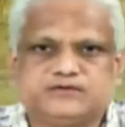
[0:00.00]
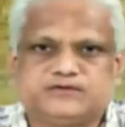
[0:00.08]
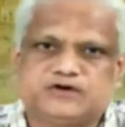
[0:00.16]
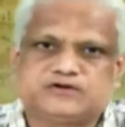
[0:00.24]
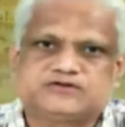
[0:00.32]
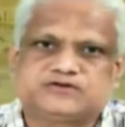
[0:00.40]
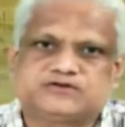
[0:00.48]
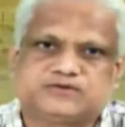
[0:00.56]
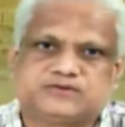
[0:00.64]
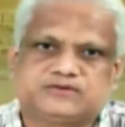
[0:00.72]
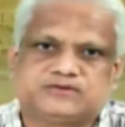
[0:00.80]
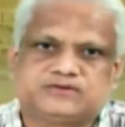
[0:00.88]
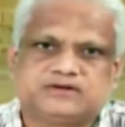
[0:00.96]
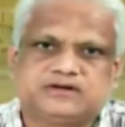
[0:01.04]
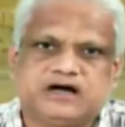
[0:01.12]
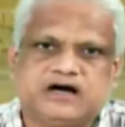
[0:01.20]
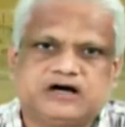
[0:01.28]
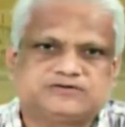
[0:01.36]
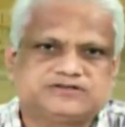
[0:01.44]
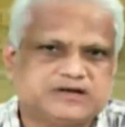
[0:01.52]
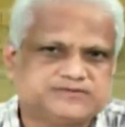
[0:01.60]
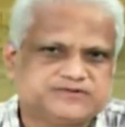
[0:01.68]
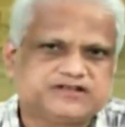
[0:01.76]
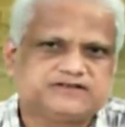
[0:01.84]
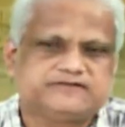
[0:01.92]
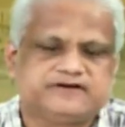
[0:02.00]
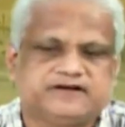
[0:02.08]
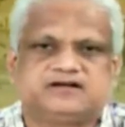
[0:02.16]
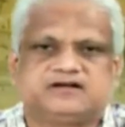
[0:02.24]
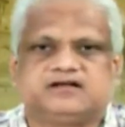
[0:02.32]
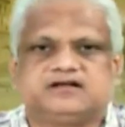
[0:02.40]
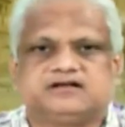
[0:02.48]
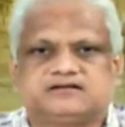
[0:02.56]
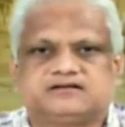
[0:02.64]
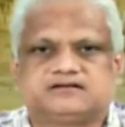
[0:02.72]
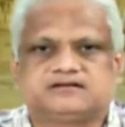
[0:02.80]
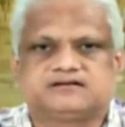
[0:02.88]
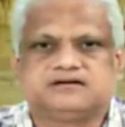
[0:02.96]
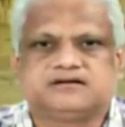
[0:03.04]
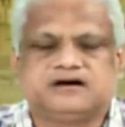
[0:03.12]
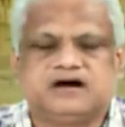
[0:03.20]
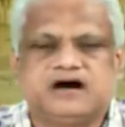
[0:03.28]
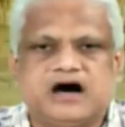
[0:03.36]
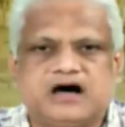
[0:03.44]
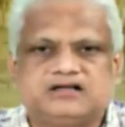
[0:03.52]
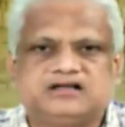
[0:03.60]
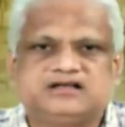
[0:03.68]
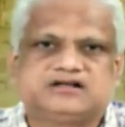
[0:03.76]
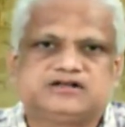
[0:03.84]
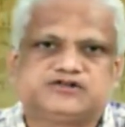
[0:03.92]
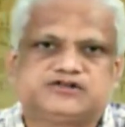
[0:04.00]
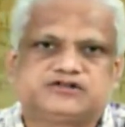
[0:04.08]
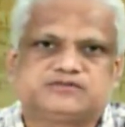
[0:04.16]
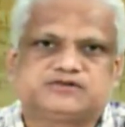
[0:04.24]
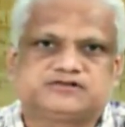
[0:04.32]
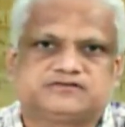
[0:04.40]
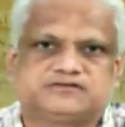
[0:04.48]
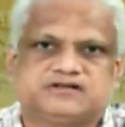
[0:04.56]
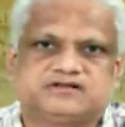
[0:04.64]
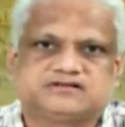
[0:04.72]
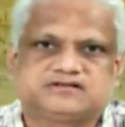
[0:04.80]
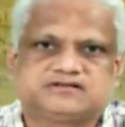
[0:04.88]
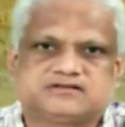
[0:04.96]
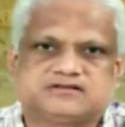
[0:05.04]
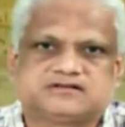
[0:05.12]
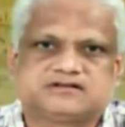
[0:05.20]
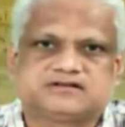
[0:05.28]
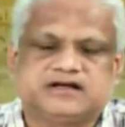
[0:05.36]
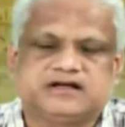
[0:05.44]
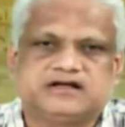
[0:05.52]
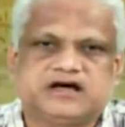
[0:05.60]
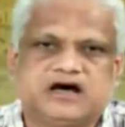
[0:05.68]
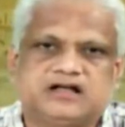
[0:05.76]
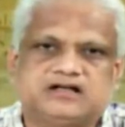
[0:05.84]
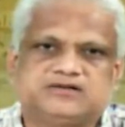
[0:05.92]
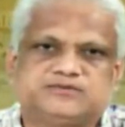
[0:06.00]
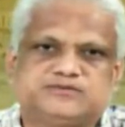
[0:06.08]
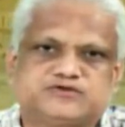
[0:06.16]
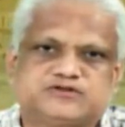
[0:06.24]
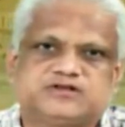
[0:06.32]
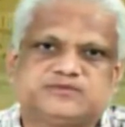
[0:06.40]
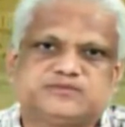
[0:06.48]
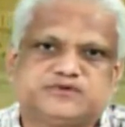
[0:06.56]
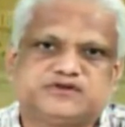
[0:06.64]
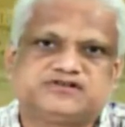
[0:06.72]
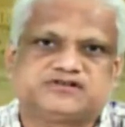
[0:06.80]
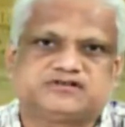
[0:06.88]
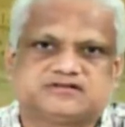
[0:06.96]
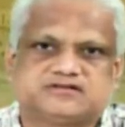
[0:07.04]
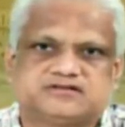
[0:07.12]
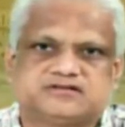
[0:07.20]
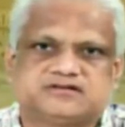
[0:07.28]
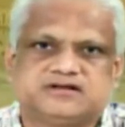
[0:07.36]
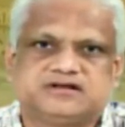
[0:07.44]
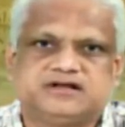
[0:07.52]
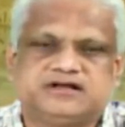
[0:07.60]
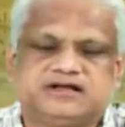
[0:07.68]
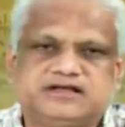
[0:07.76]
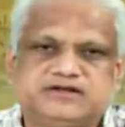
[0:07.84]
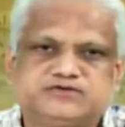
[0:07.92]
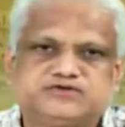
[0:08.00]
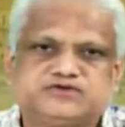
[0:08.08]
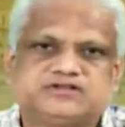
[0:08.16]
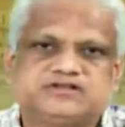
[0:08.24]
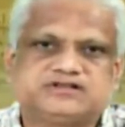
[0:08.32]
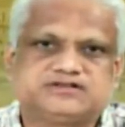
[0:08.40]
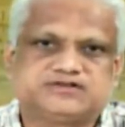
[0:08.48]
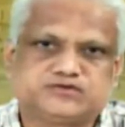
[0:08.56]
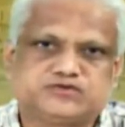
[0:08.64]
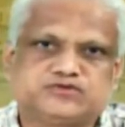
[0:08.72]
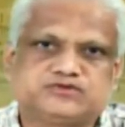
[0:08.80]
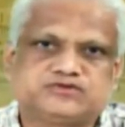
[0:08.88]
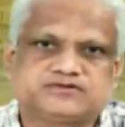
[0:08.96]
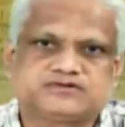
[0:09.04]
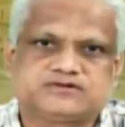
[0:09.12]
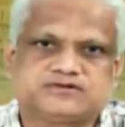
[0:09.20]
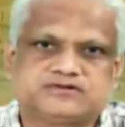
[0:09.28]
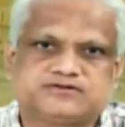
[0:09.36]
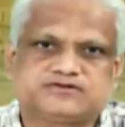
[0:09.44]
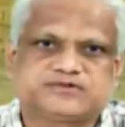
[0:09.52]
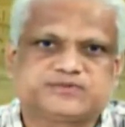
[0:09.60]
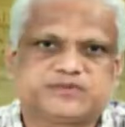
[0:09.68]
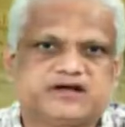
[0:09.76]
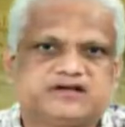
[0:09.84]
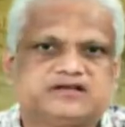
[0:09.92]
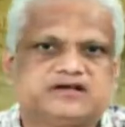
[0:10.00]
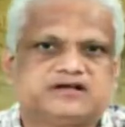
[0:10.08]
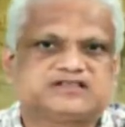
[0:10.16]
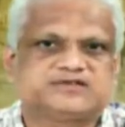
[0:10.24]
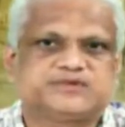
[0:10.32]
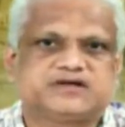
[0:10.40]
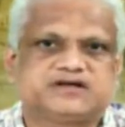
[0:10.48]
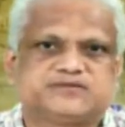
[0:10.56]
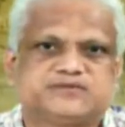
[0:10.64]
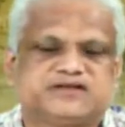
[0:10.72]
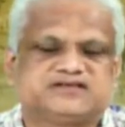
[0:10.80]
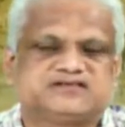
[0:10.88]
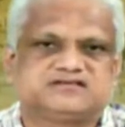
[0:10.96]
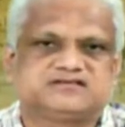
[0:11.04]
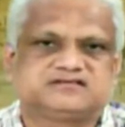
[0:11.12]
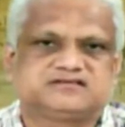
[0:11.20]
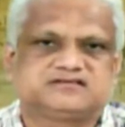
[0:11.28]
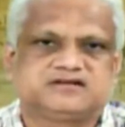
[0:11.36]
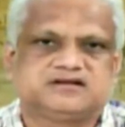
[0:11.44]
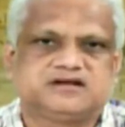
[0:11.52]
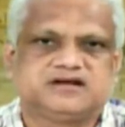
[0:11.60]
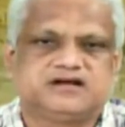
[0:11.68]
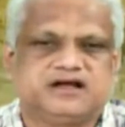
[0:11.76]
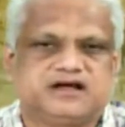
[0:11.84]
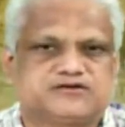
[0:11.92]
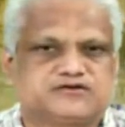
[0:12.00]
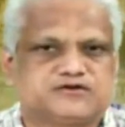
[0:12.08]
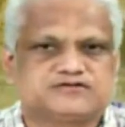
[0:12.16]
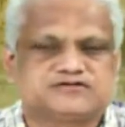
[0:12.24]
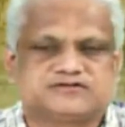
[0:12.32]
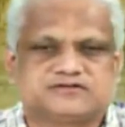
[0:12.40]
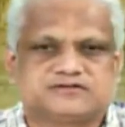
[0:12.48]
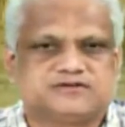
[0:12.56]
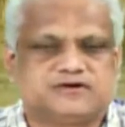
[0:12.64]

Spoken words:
We also know how subsequently early Christian missionaries and early Muslim preachers used these routes to spread their respective messages across